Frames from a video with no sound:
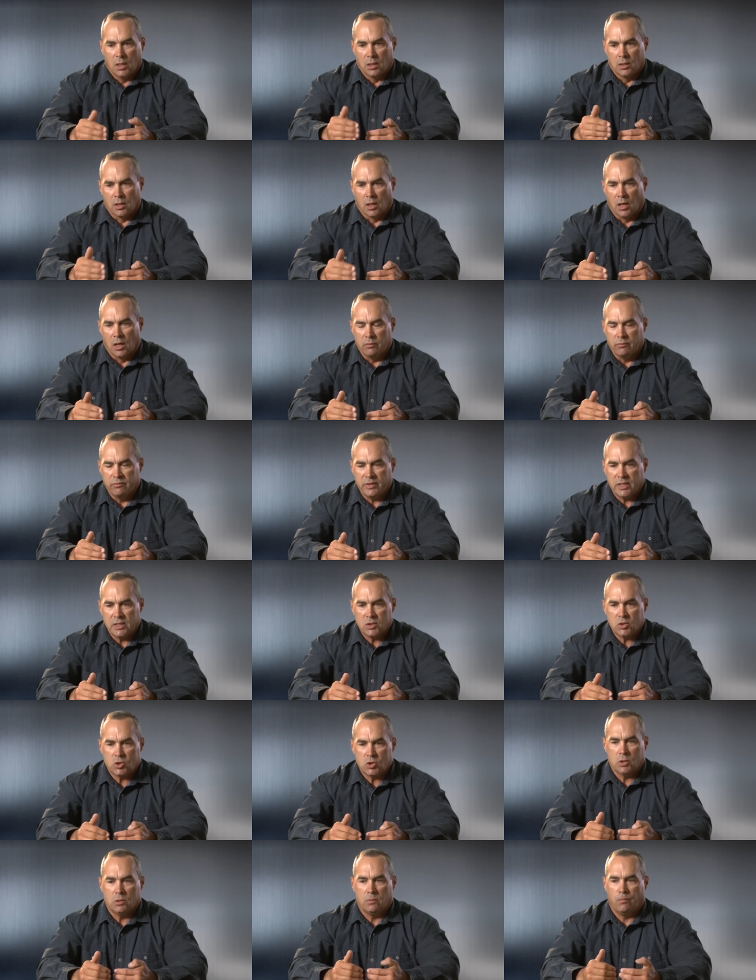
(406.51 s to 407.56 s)
The
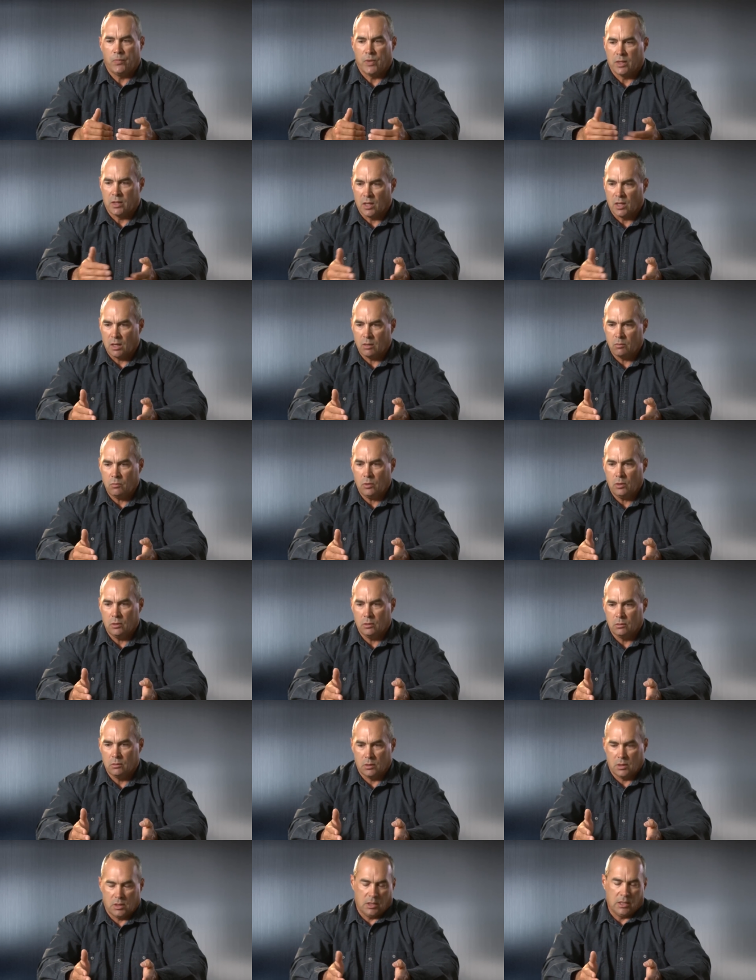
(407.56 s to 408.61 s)
Humvees, they come,
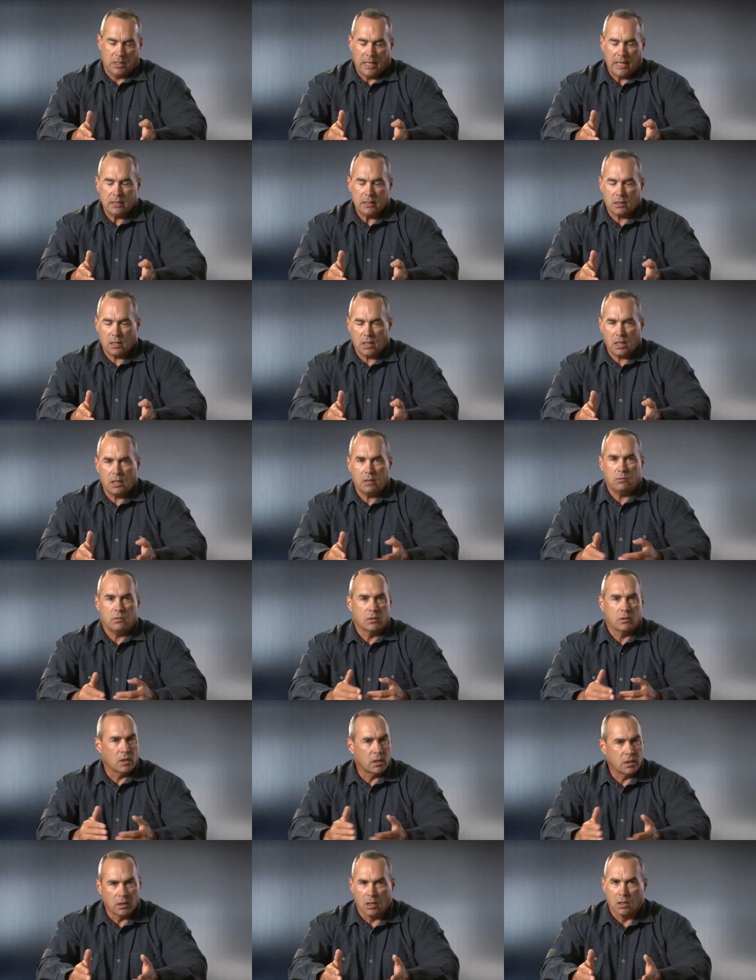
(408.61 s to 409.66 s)
and that day,
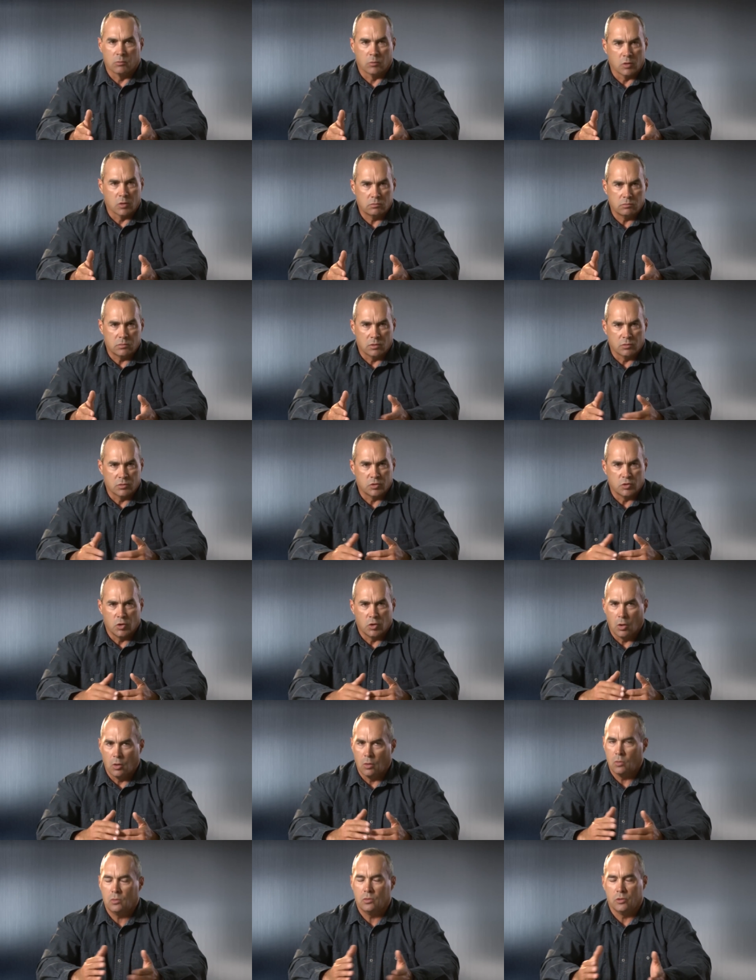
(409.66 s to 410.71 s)
they're unarmored. There was
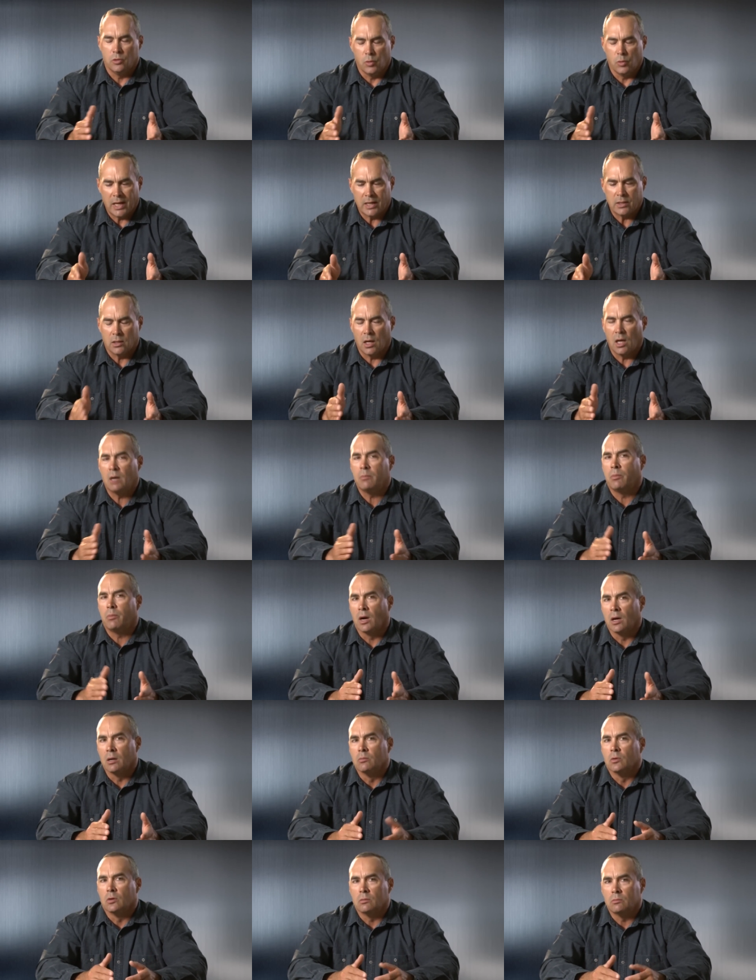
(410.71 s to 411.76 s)
no, you had to
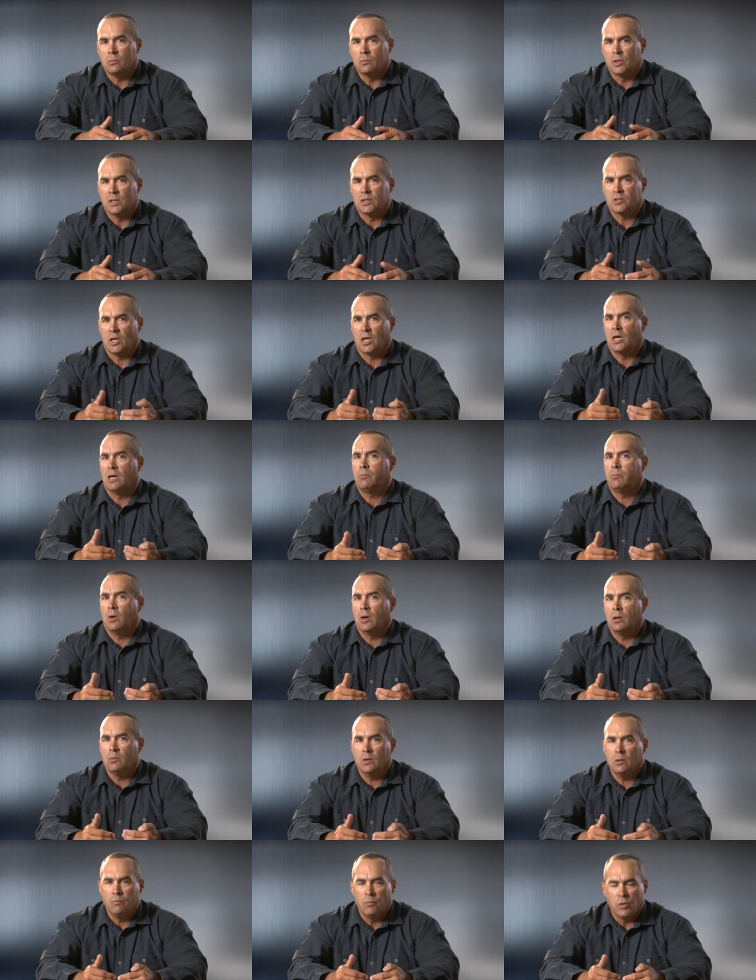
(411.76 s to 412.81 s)
up-armor them. When I say
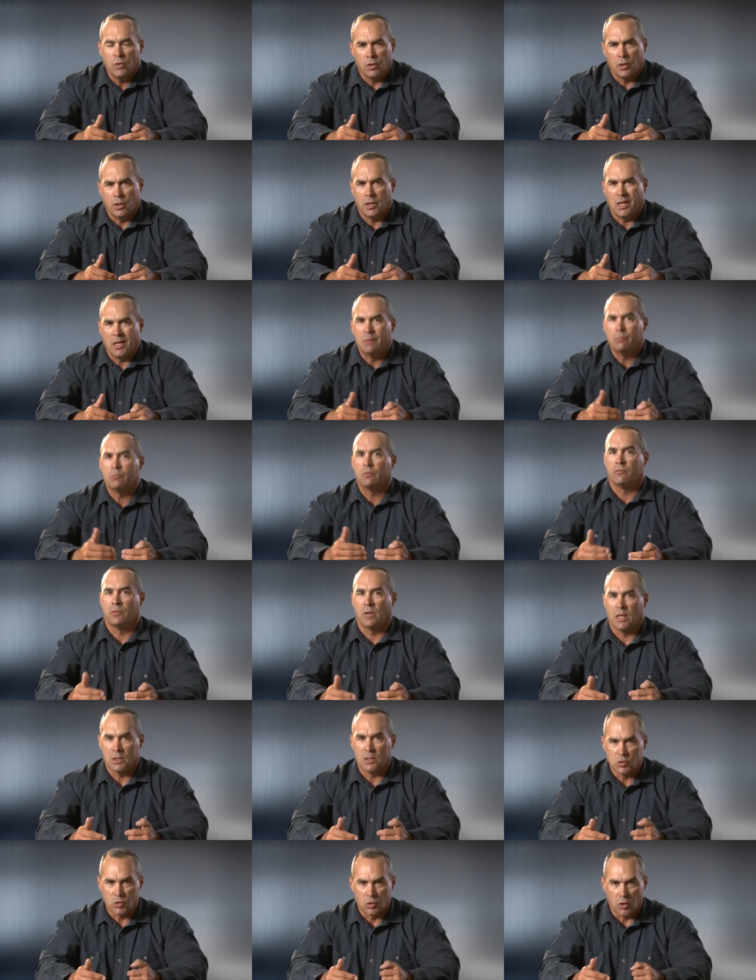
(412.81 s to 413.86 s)
up-armor, you had to
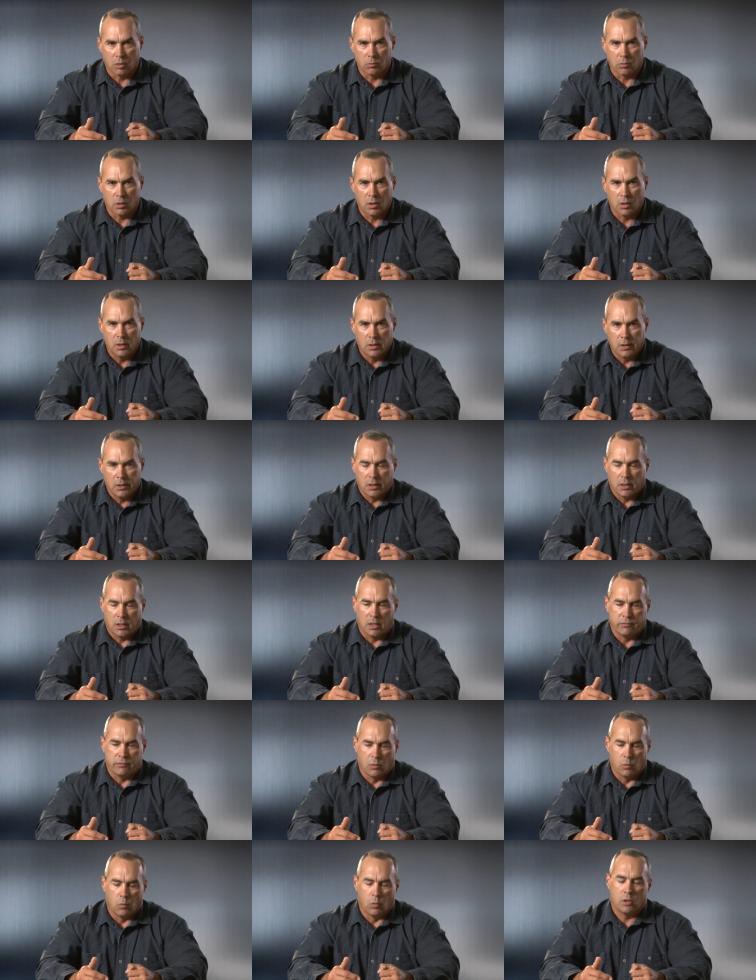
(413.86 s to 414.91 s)
improvise the armor.
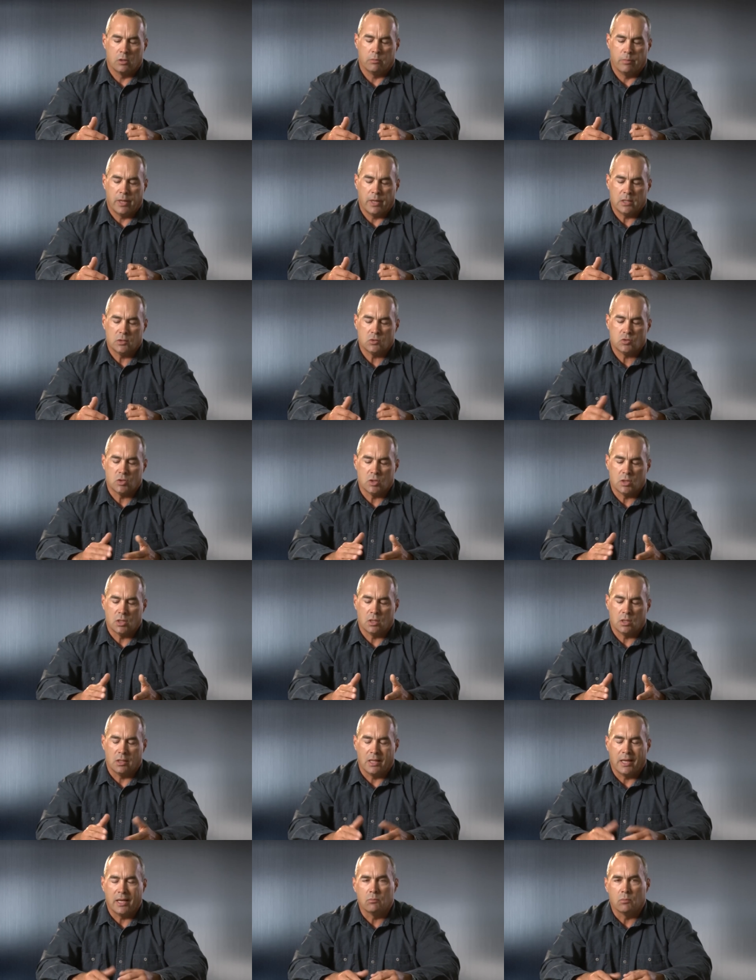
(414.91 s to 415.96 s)
If you're worried about
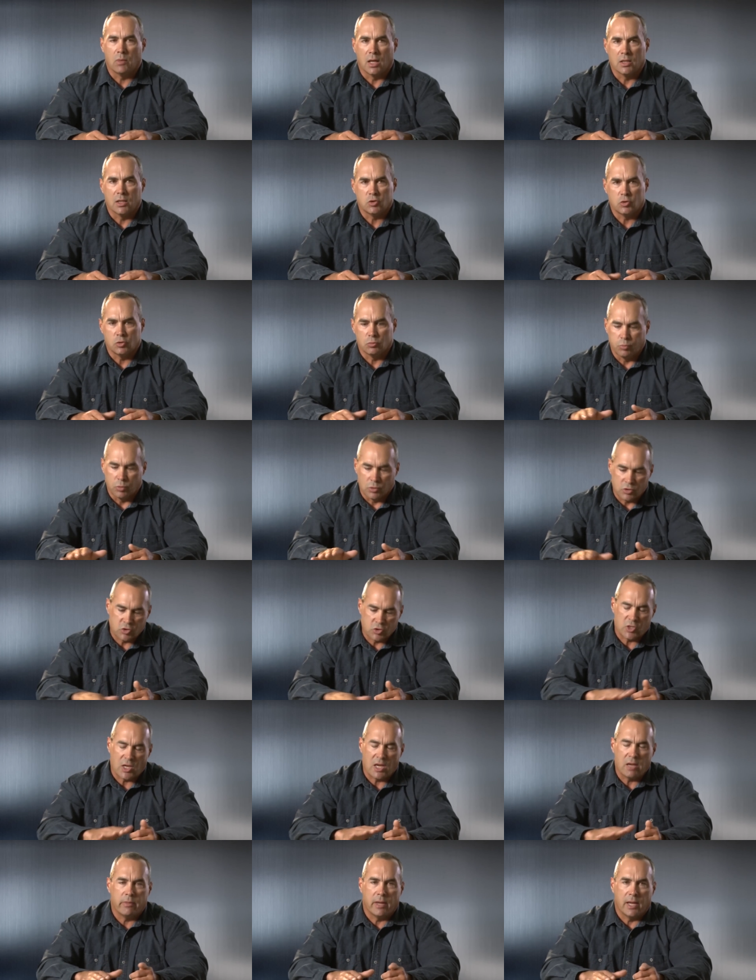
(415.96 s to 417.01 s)
landmines, you'd put
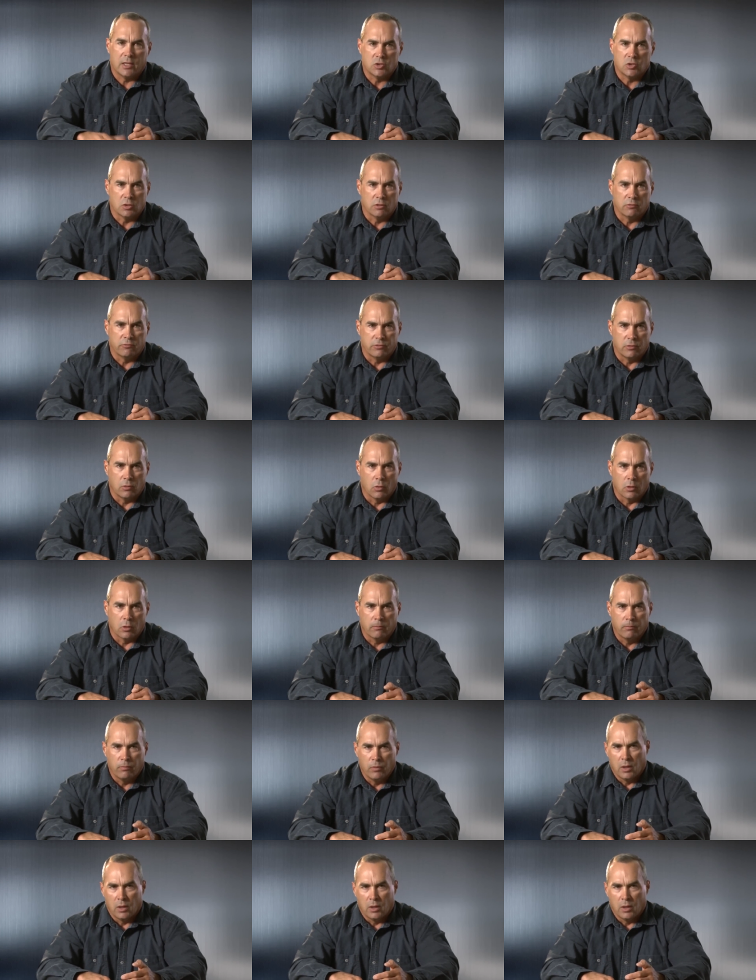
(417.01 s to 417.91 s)
sandbags on the floor.